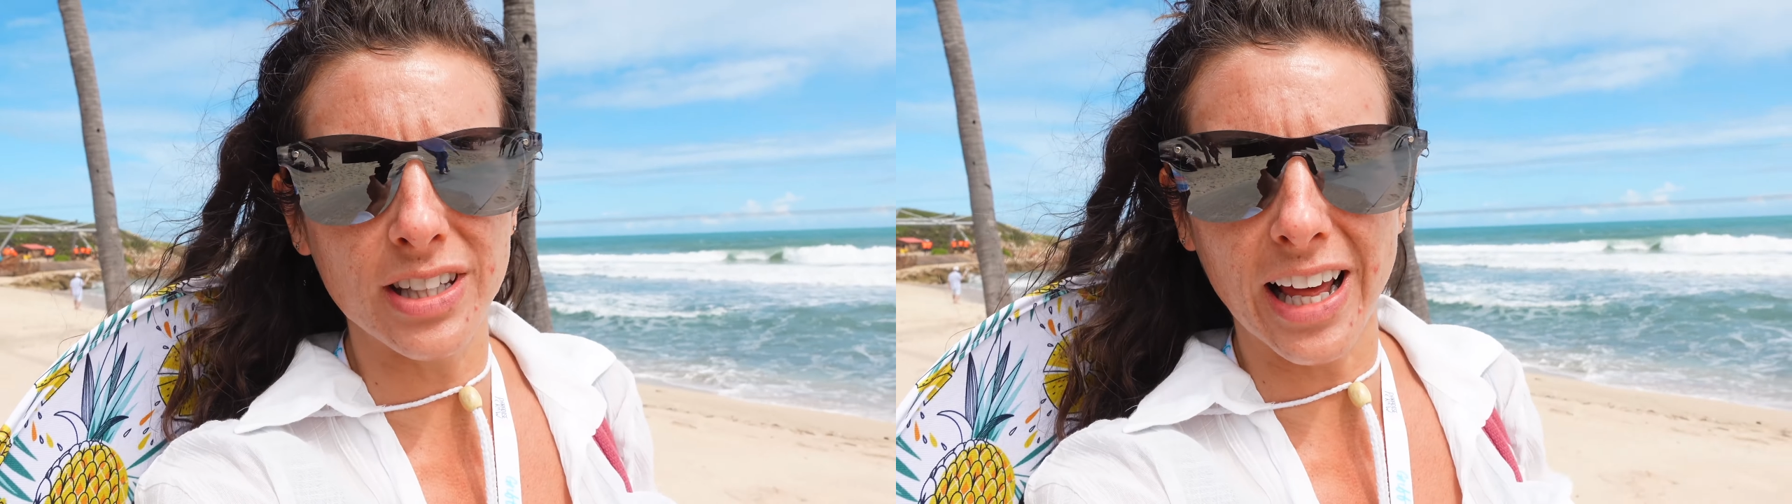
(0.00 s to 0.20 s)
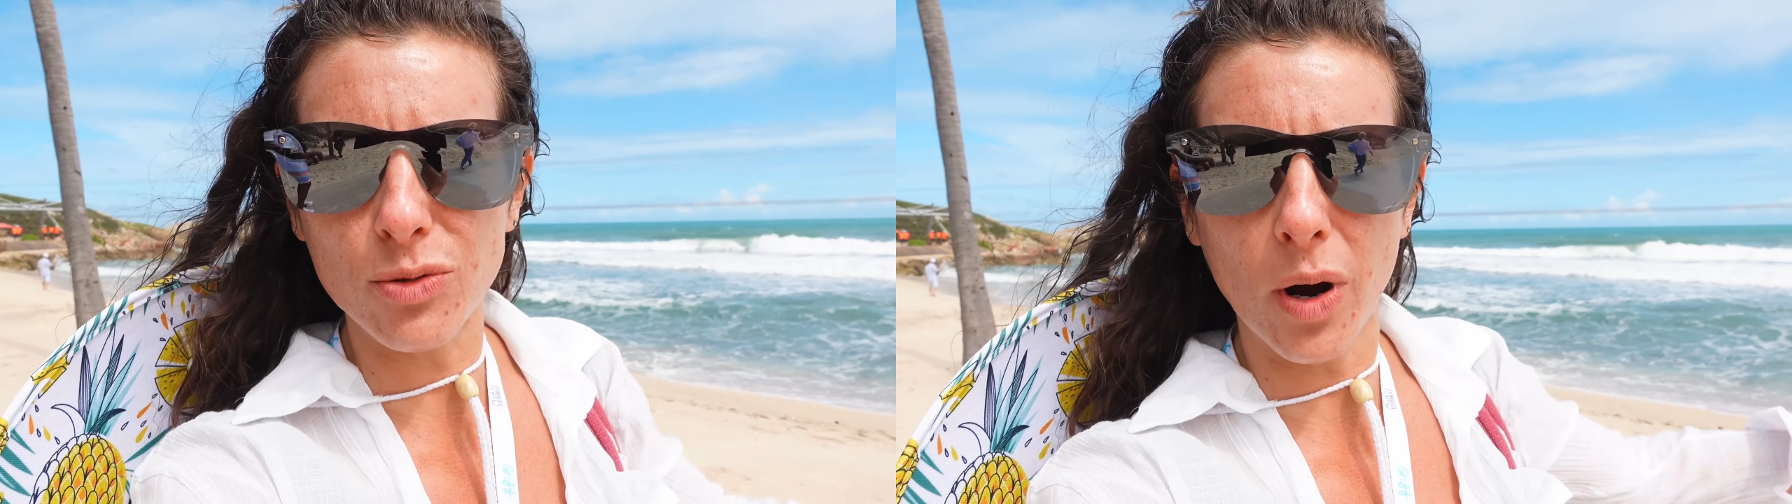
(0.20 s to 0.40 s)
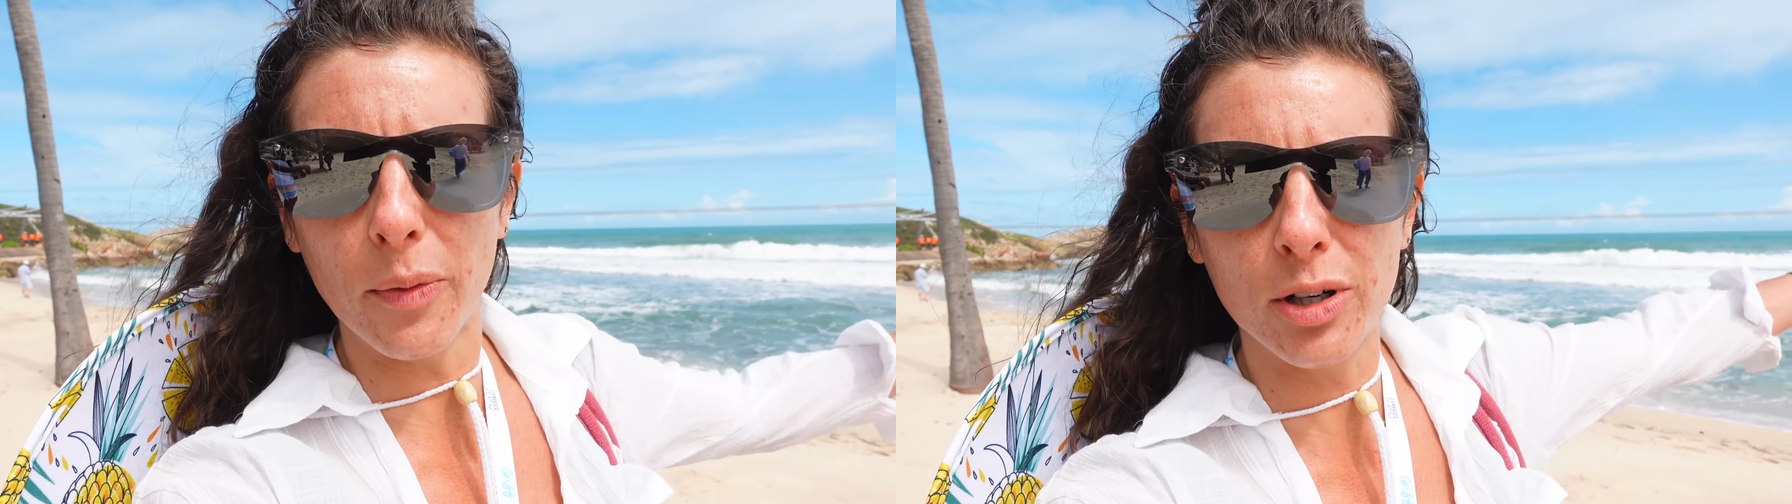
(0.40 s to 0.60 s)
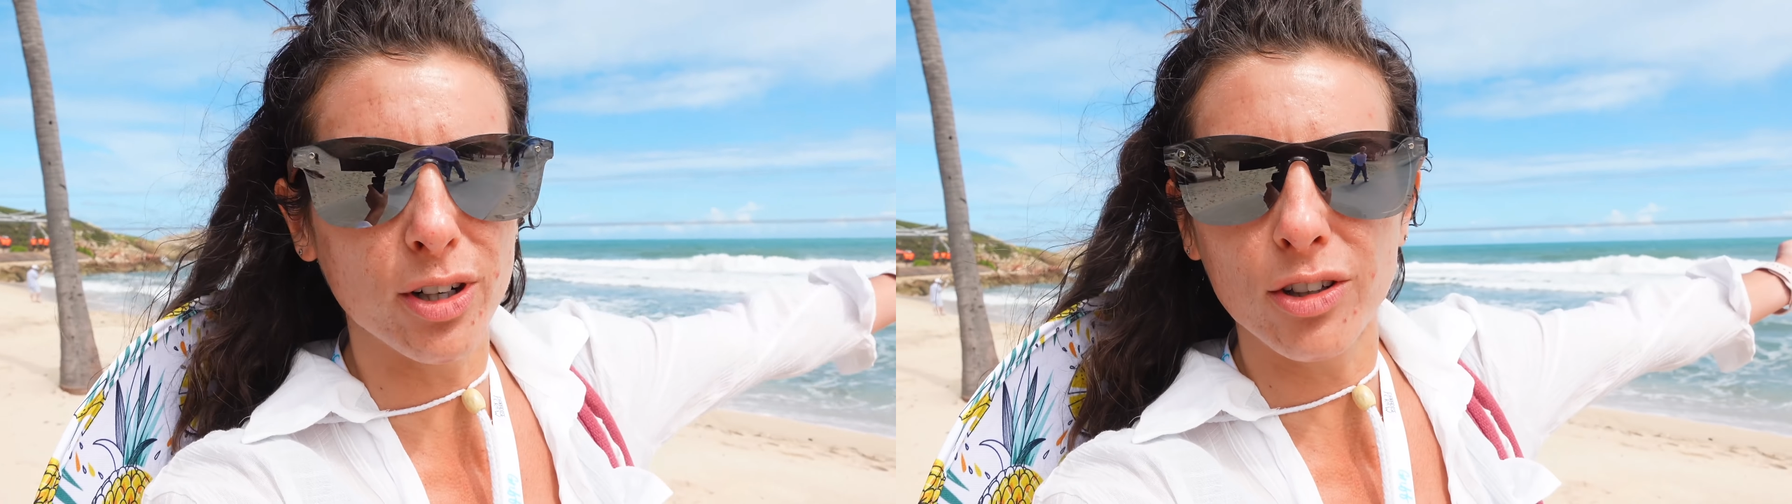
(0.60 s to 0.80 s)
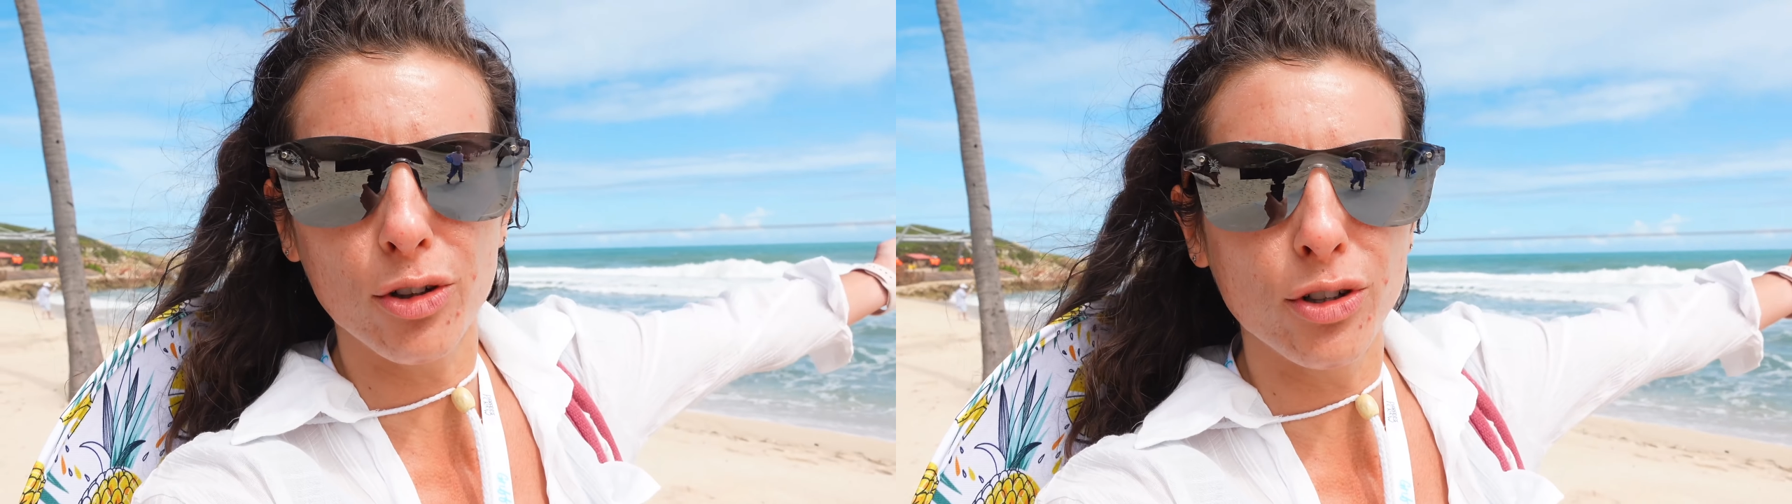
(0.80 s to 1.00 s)
and that's why we
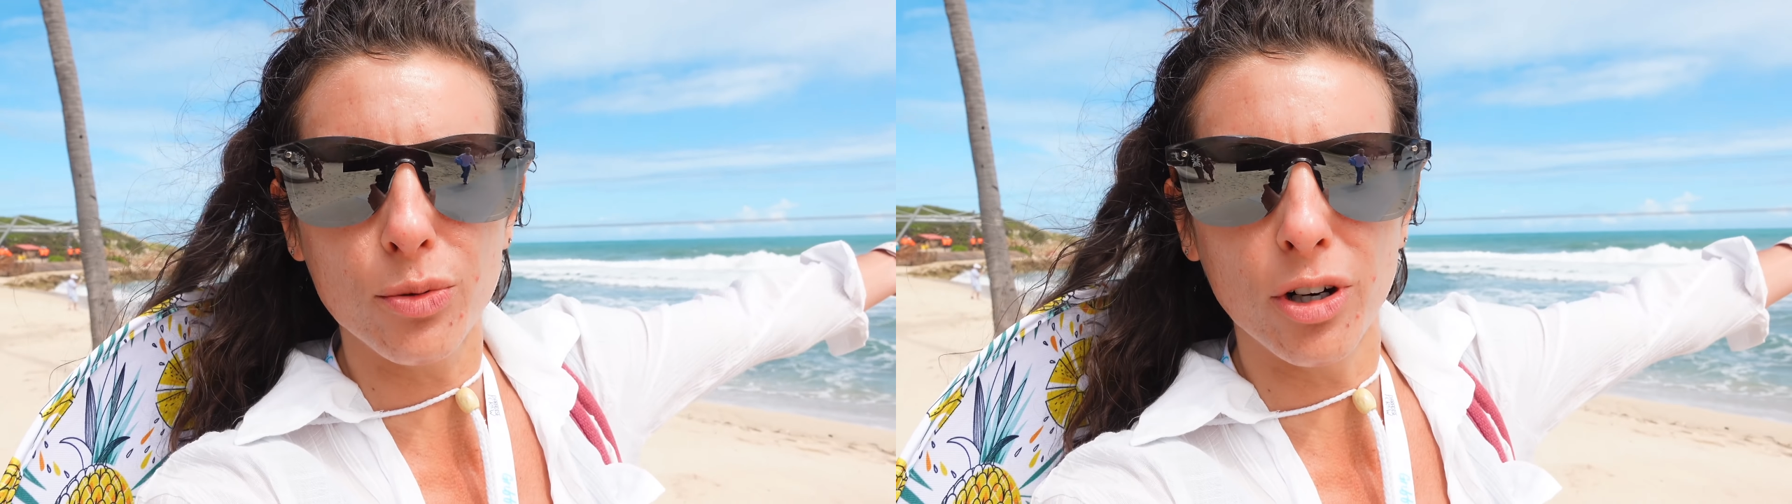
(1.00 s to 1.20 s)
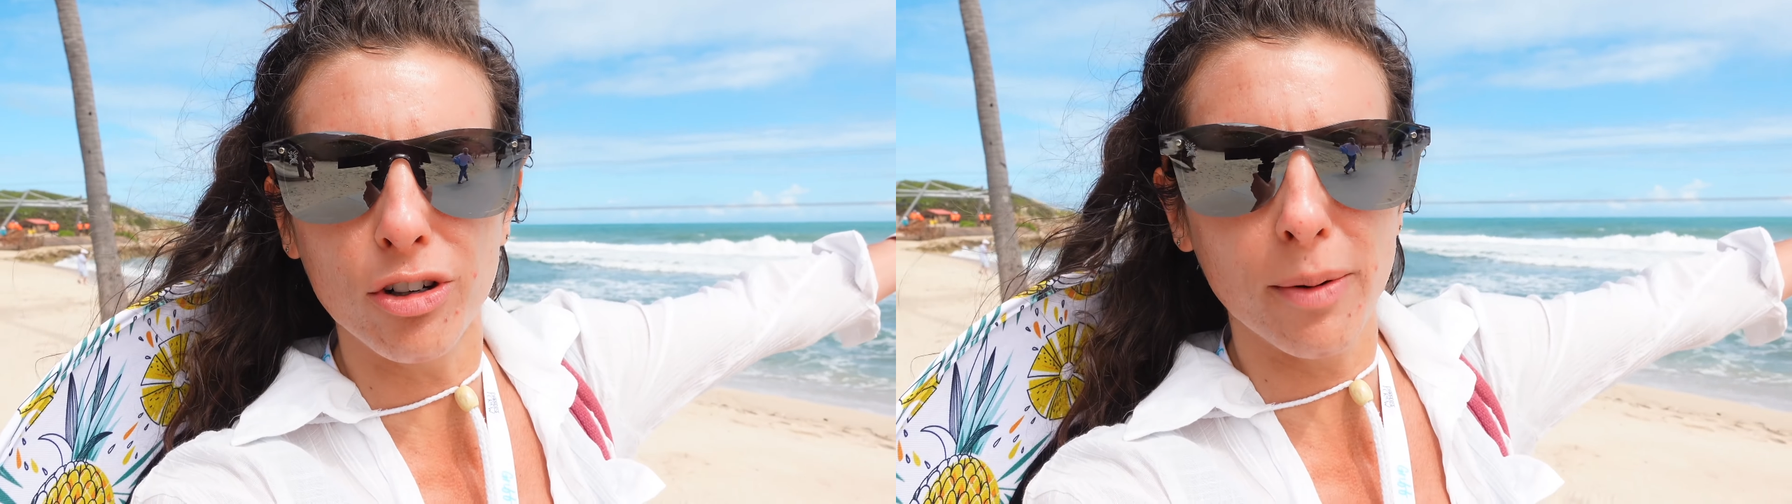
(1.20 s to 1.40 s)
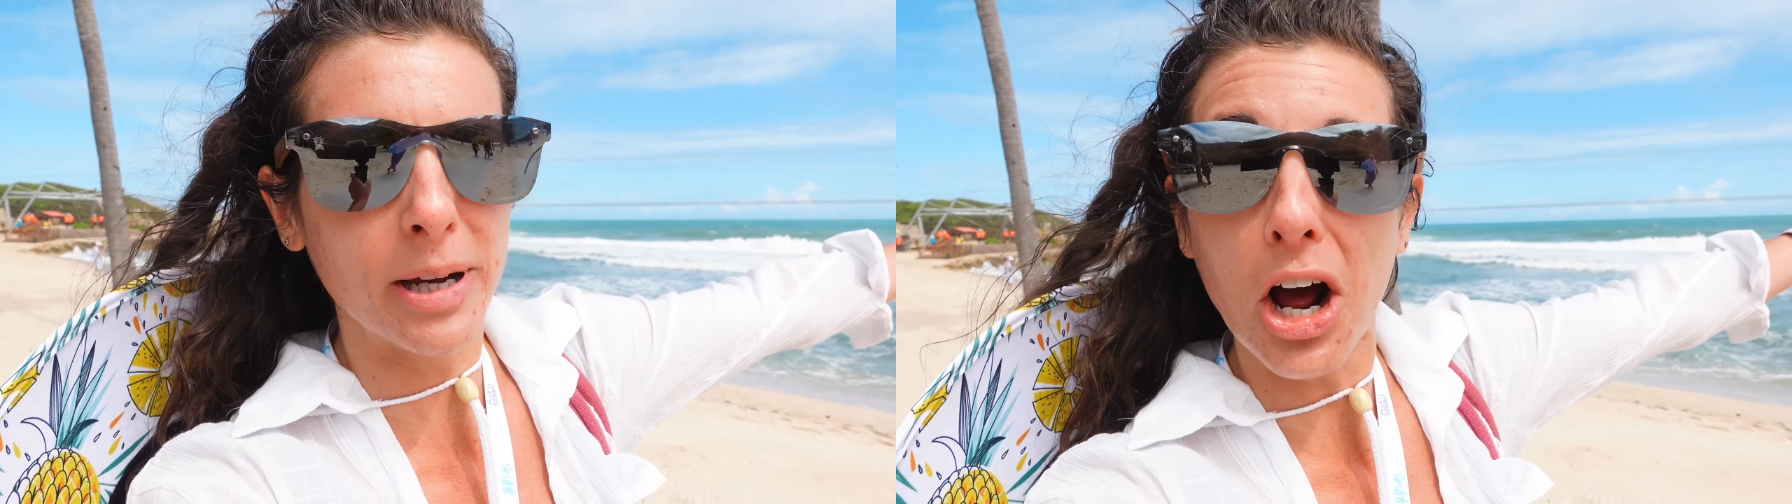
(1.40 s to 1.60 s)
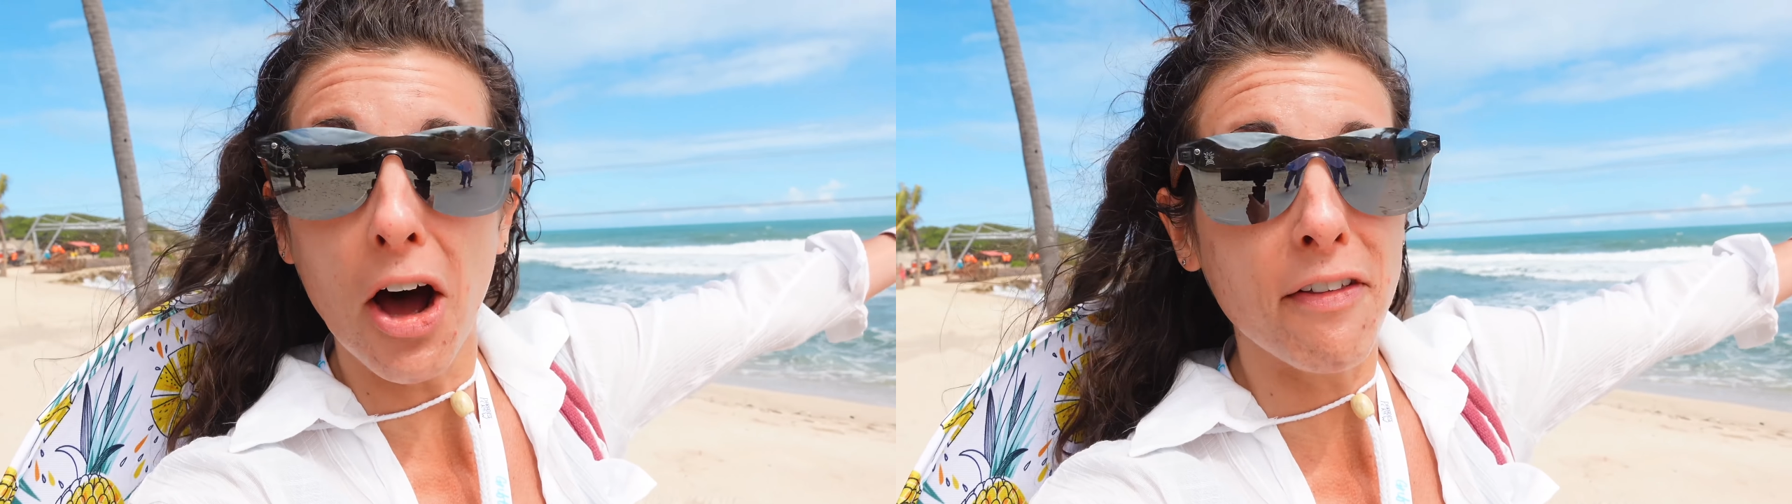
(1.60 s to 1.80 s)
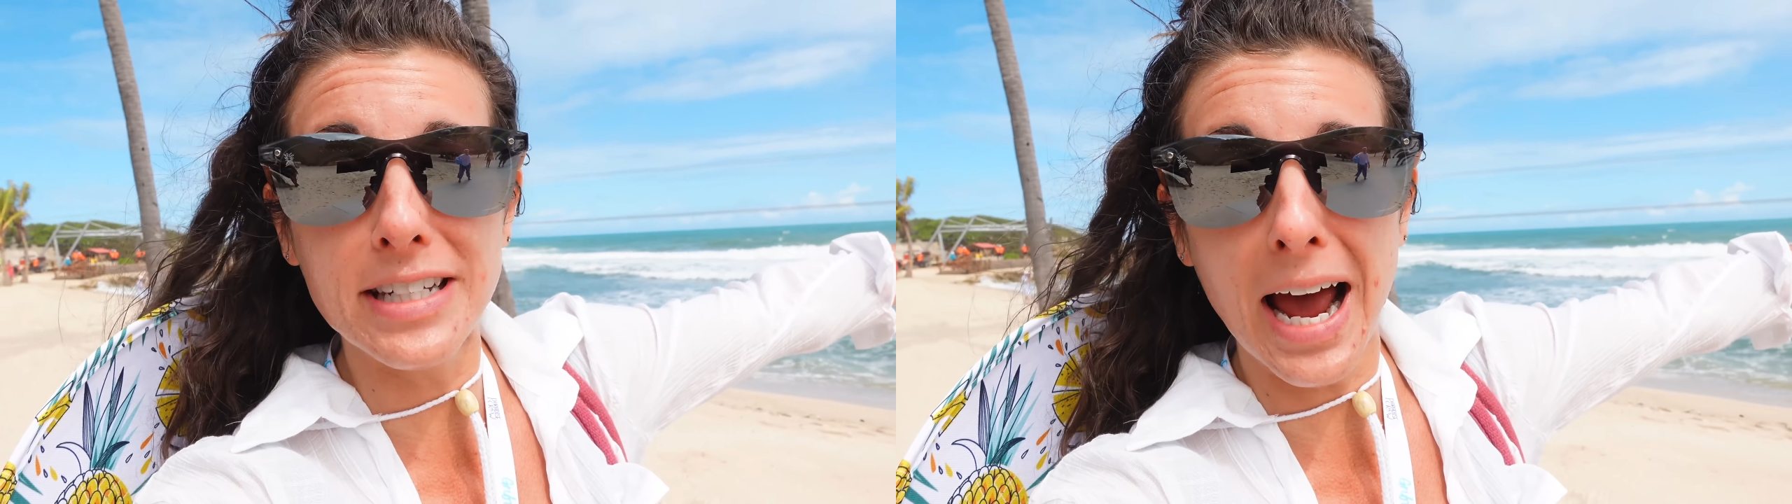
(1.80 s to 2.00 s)
cru cruise Royal Caribbean
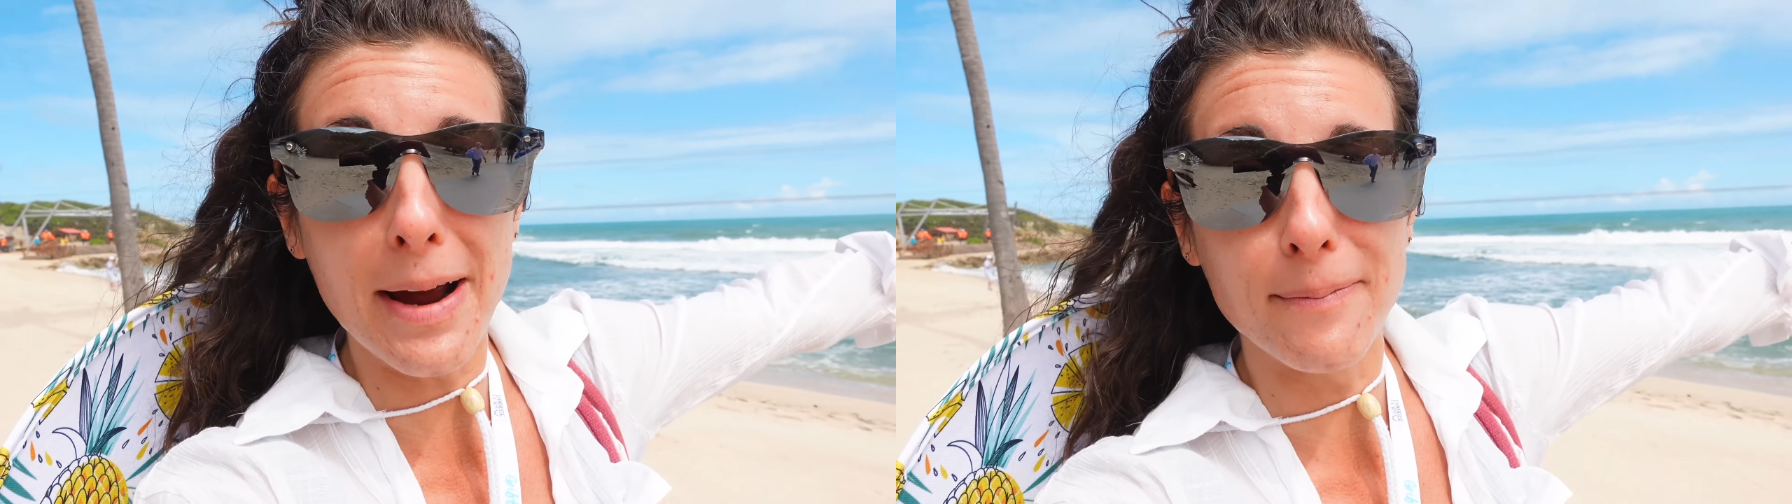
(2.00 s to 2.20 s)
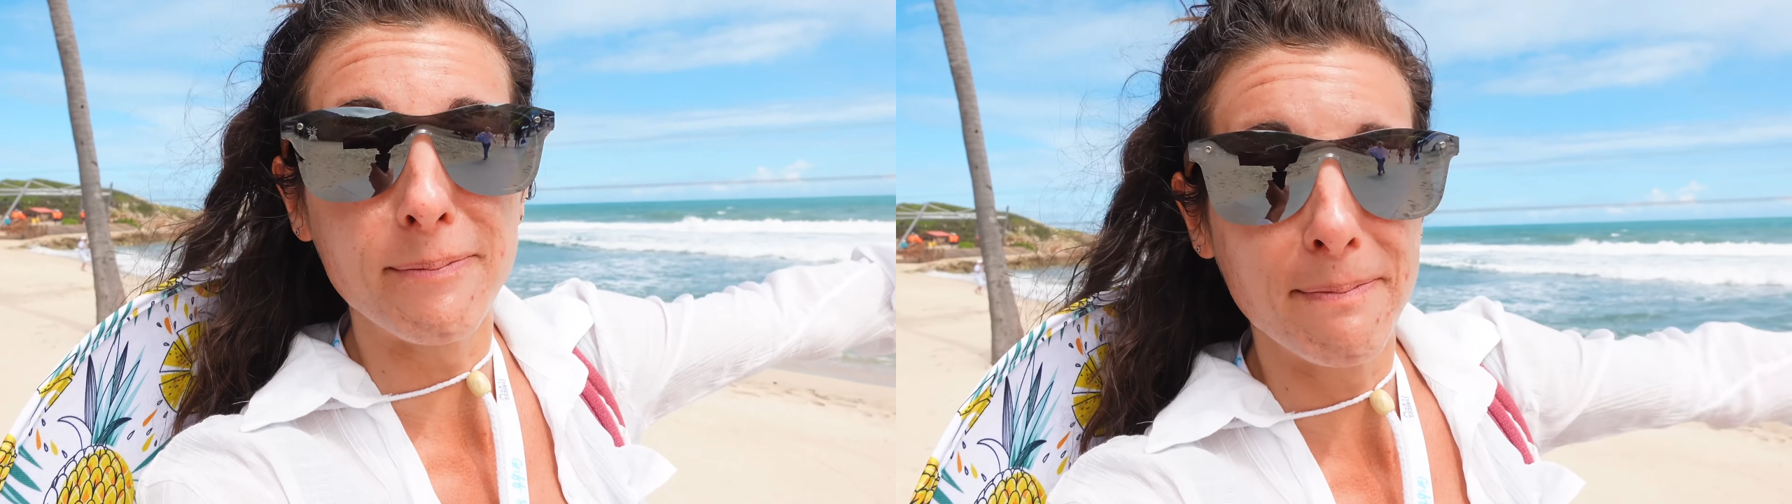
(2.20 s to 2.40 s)
all the time.